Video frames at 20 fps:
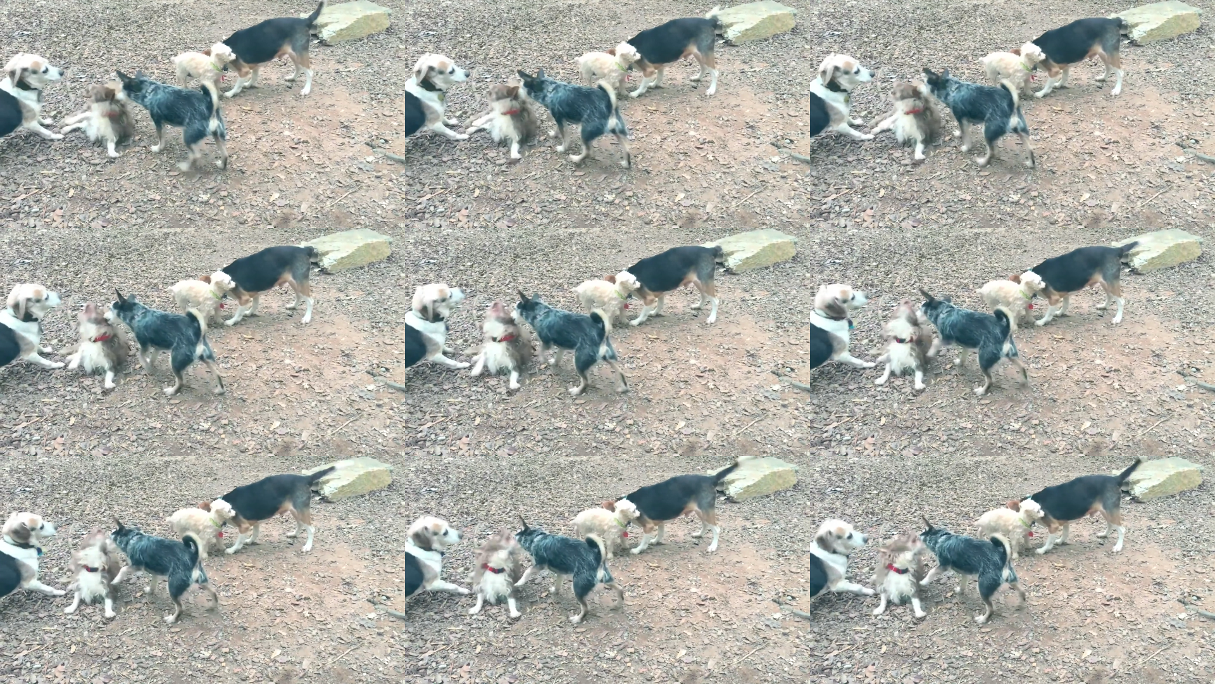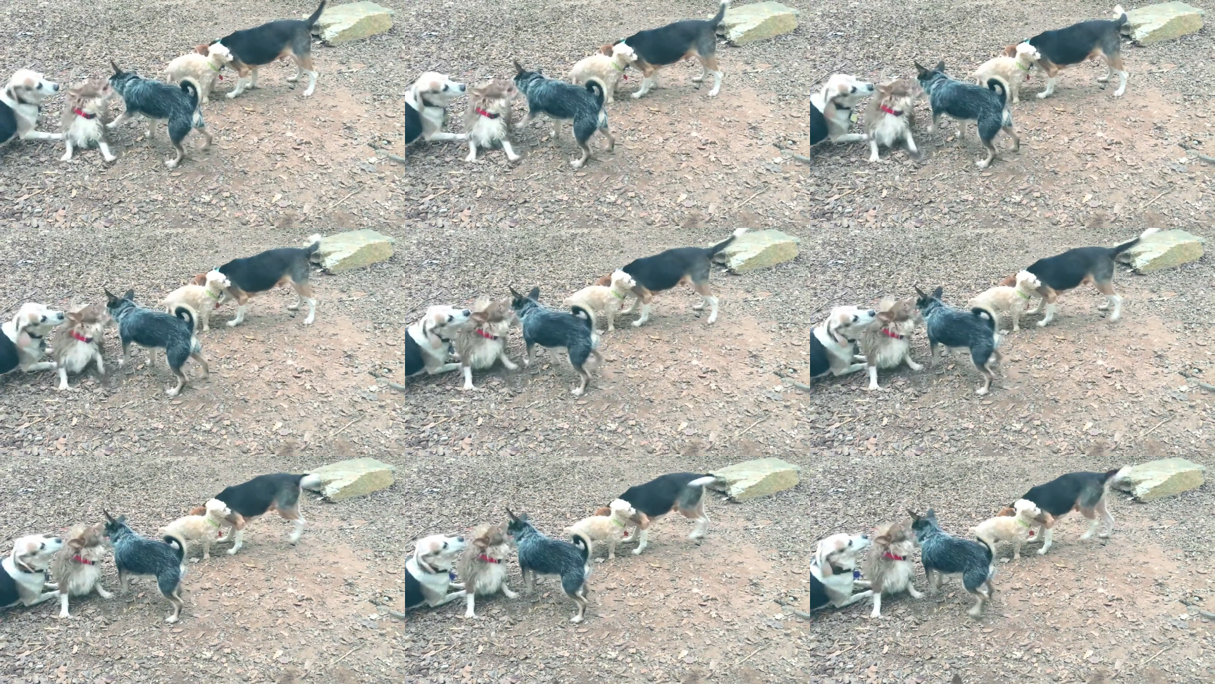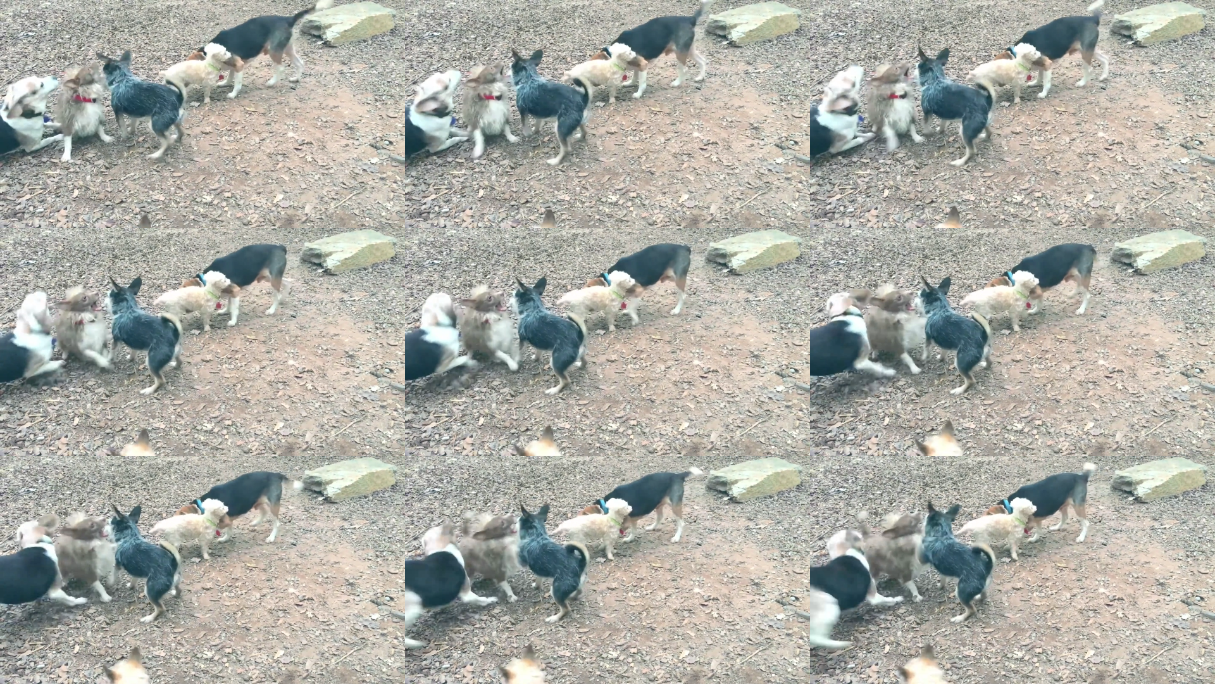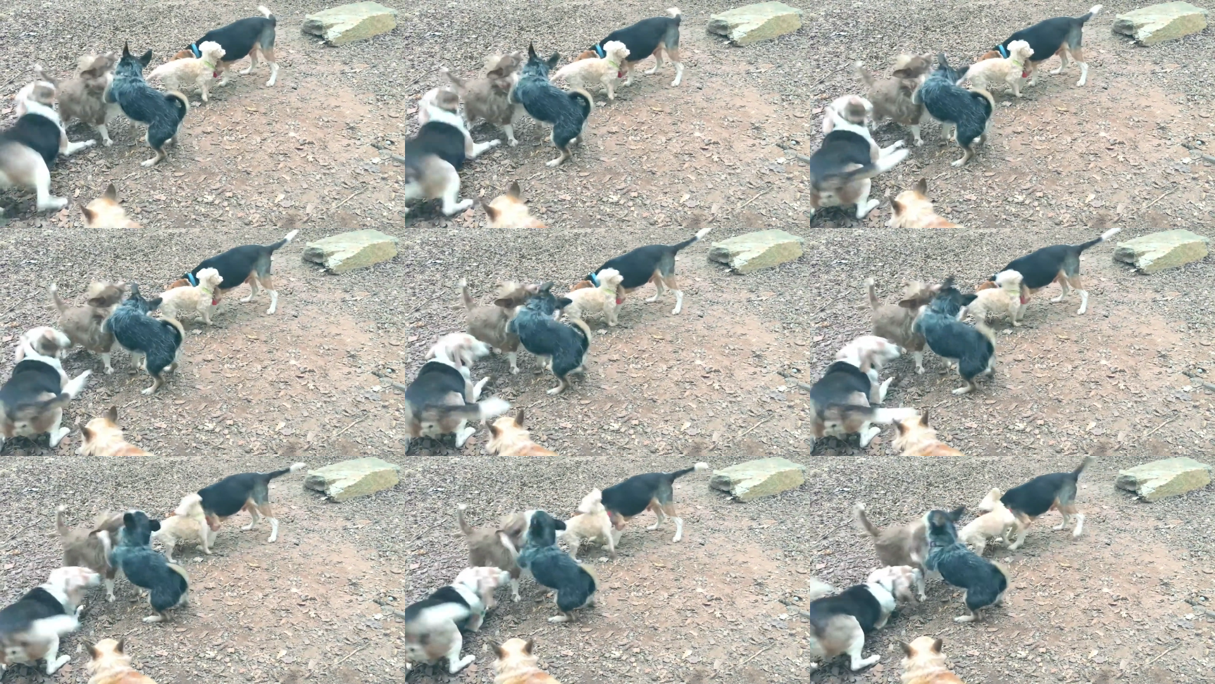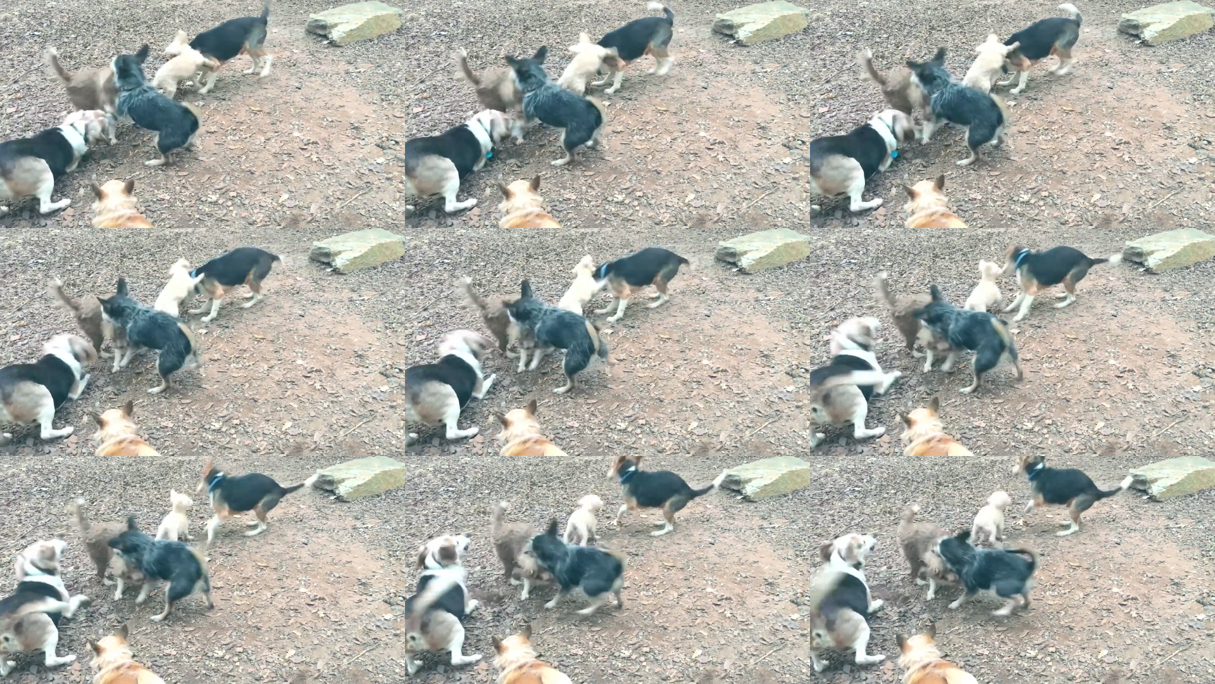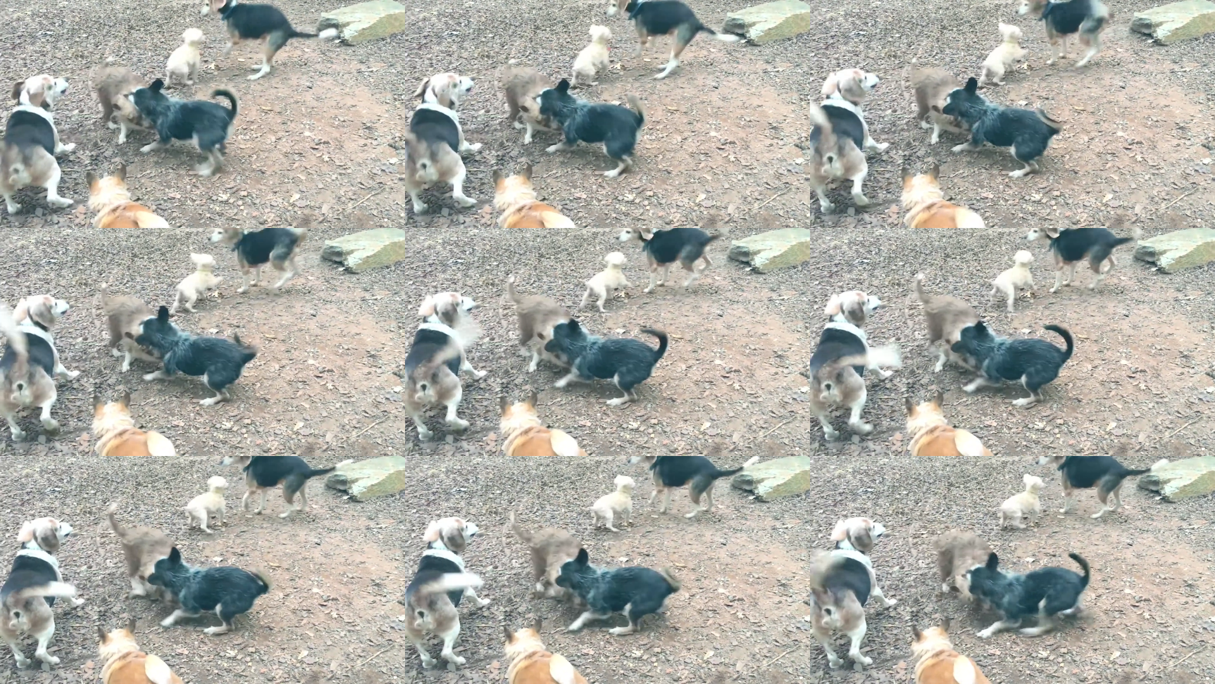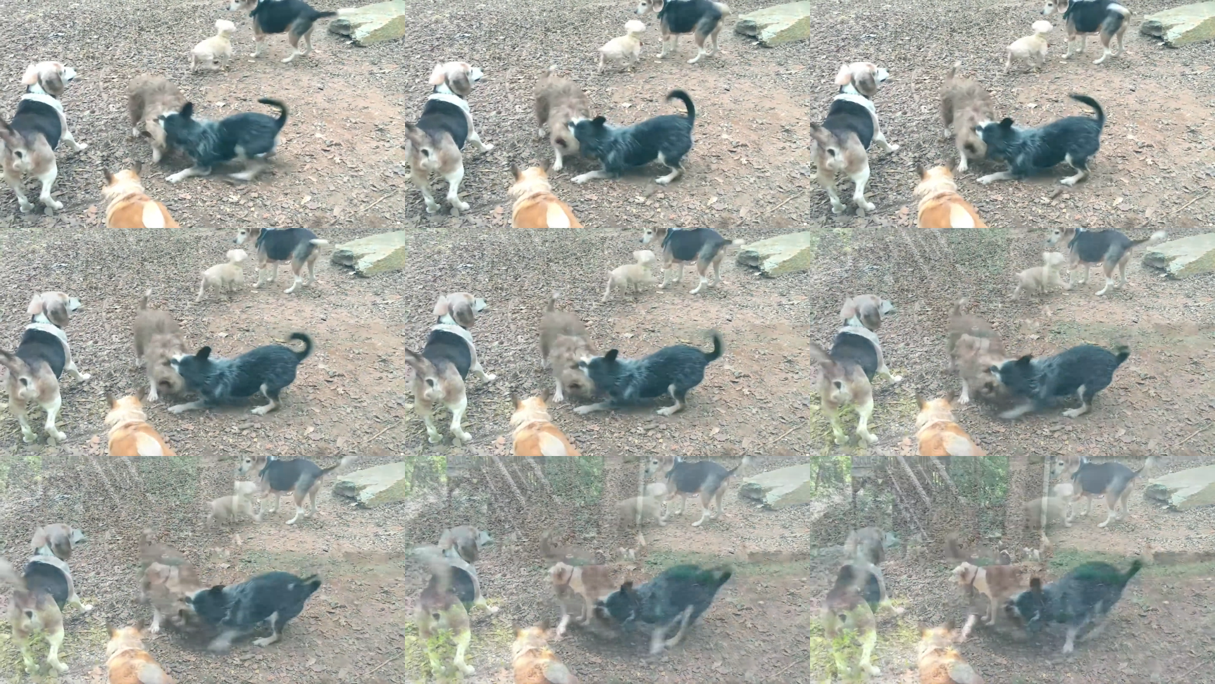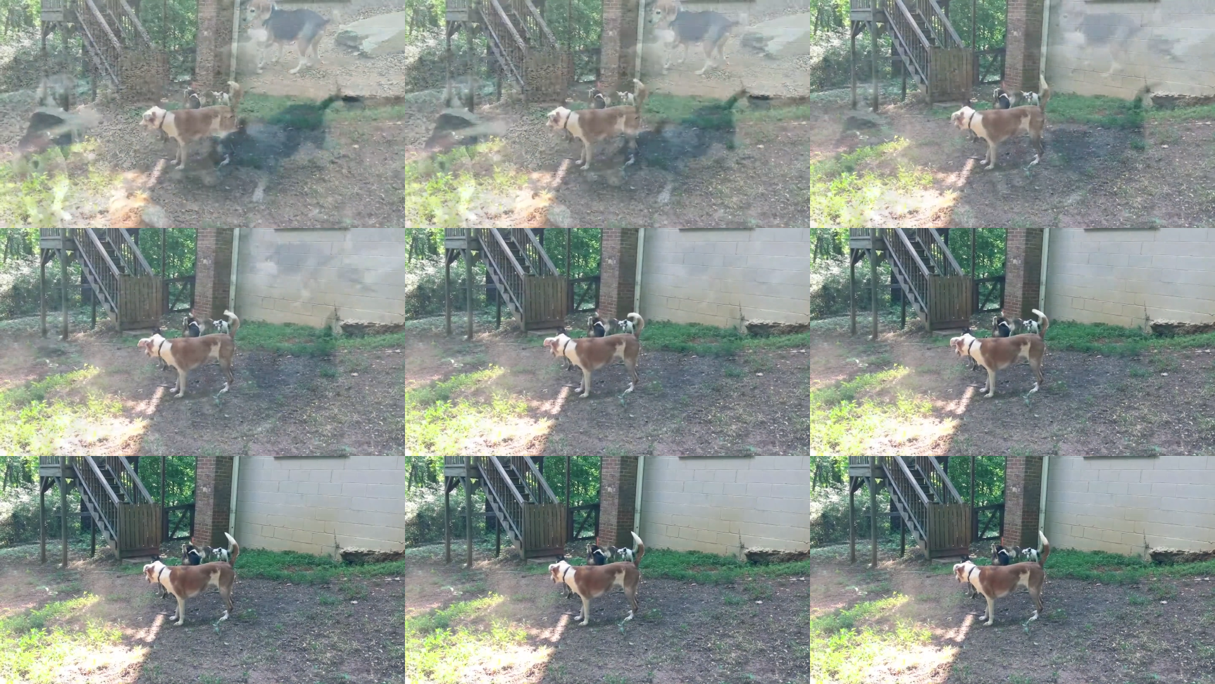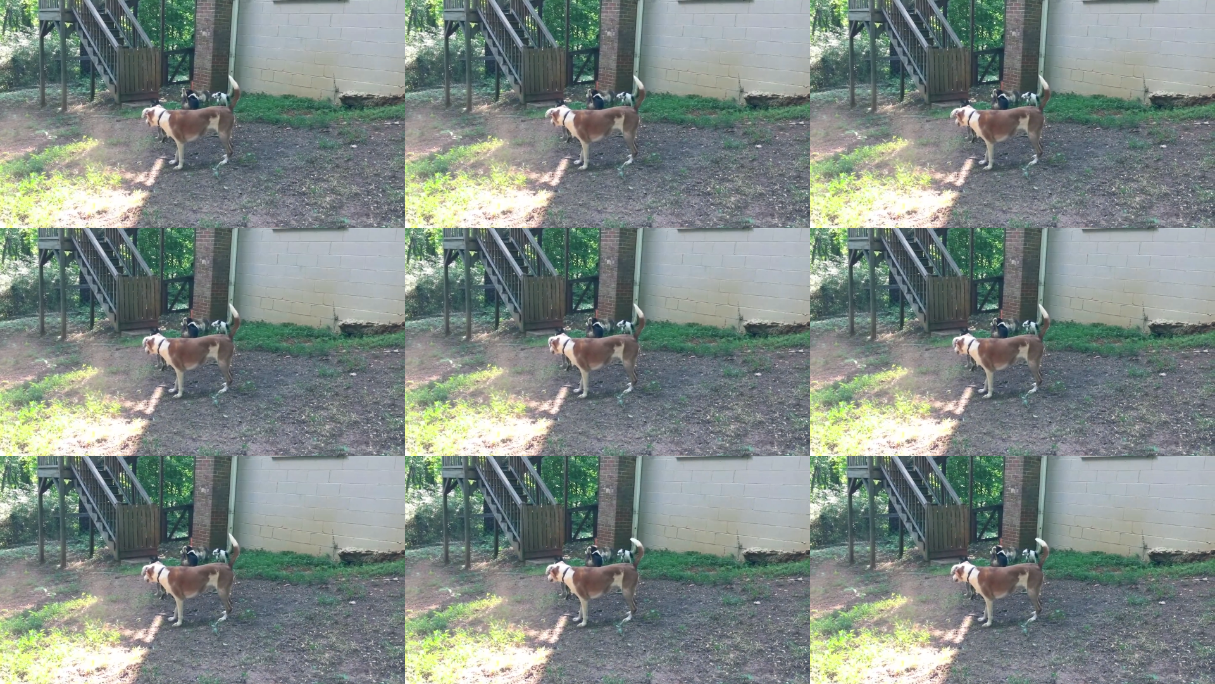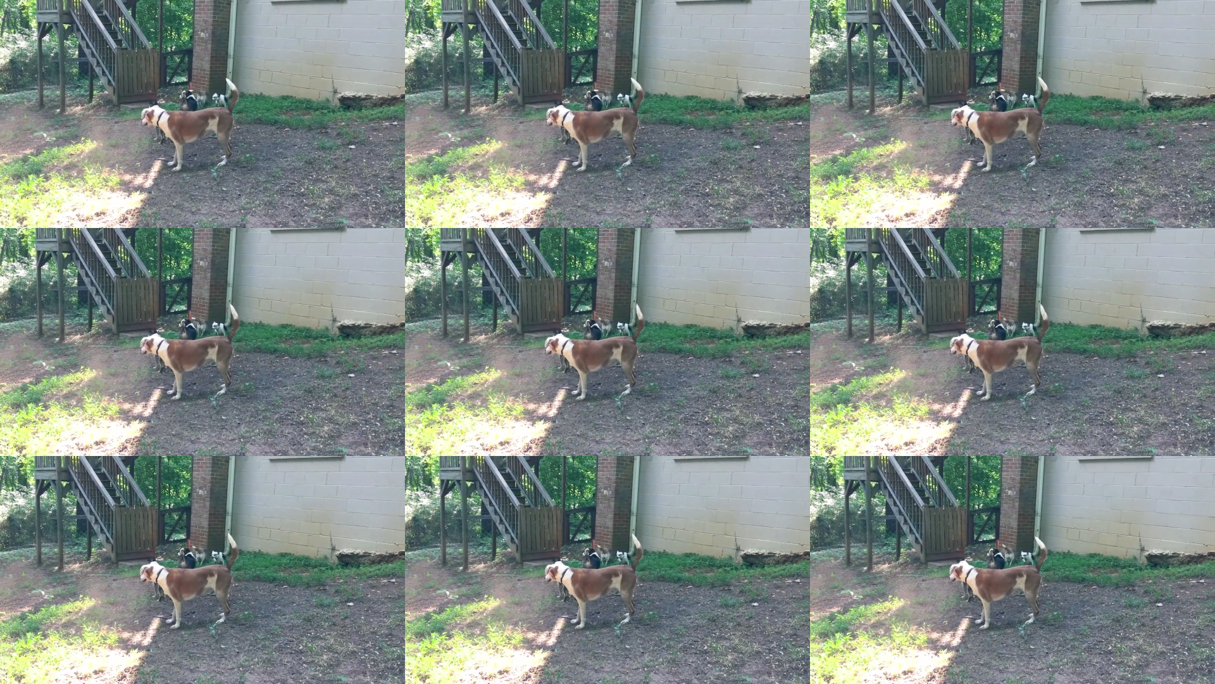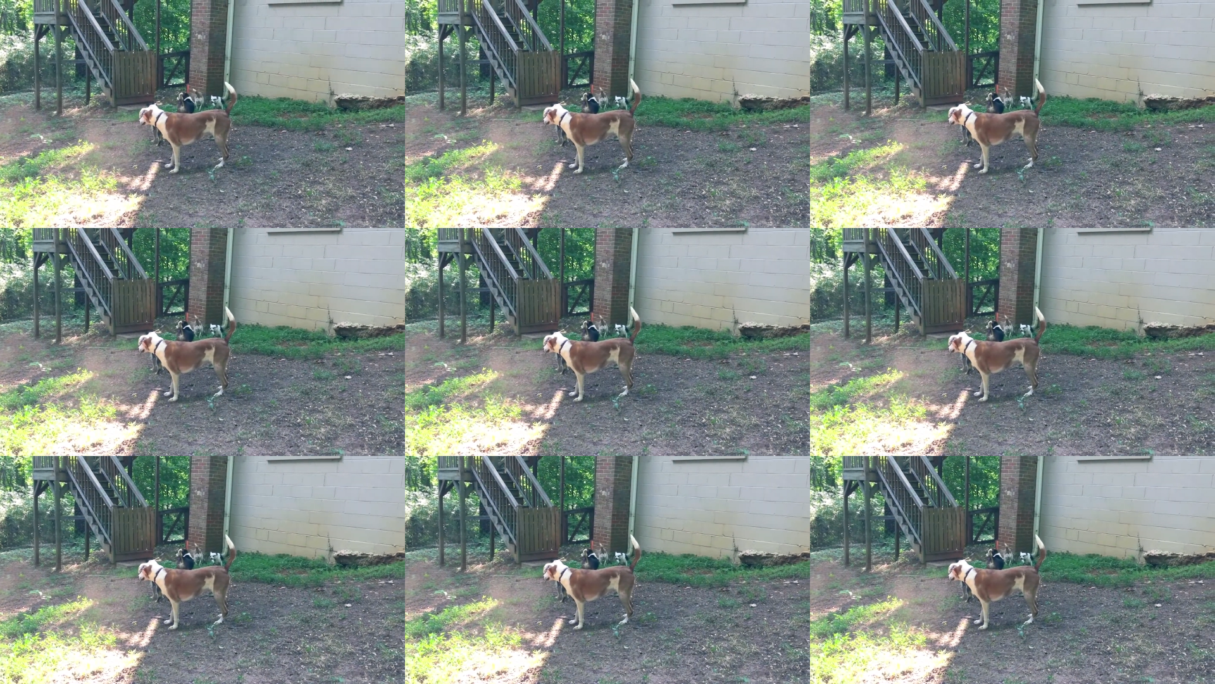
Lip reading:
(no speaker visible)